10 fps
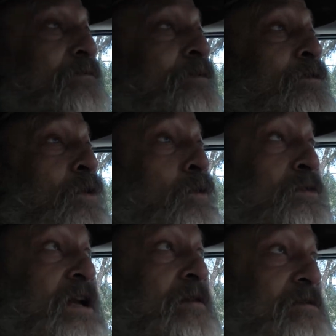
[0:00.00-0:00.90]
real
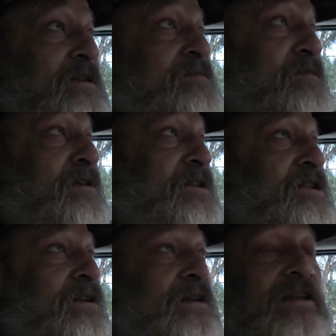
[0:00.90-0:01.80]
cold day, but it's pretty
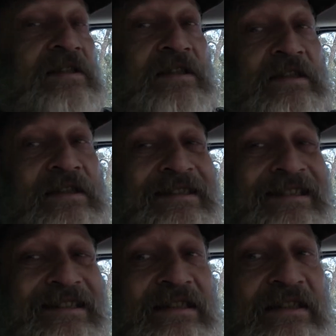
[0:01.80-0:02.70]
chilly. It's in the
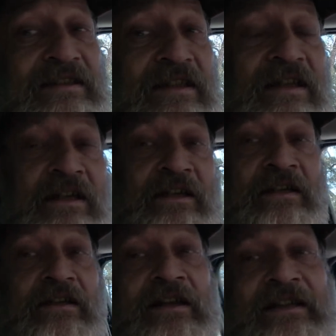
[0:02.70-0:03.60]
60s.
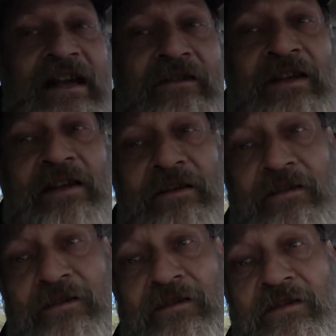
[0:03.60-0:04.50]
Like down
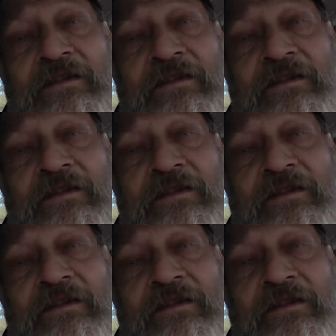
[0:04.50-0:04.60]
here,